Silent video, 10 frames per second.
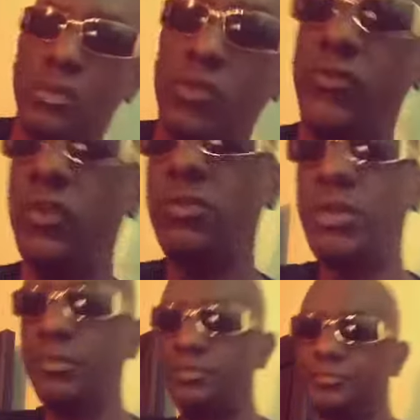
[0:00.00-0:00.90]
You feel me?
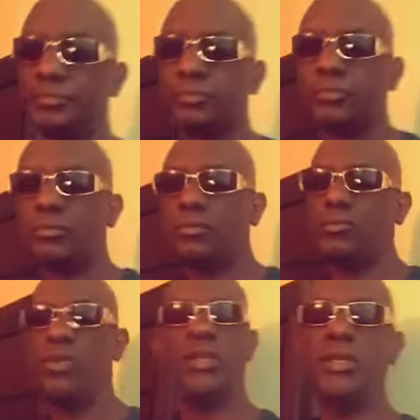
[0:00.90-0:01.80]

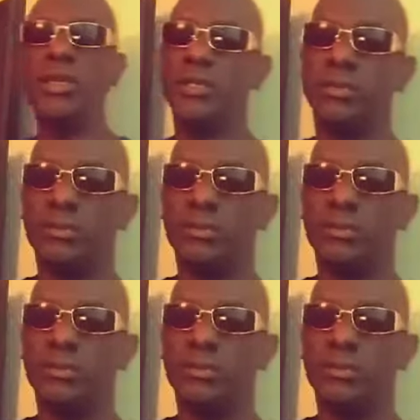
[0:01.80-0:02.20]
You ain't done.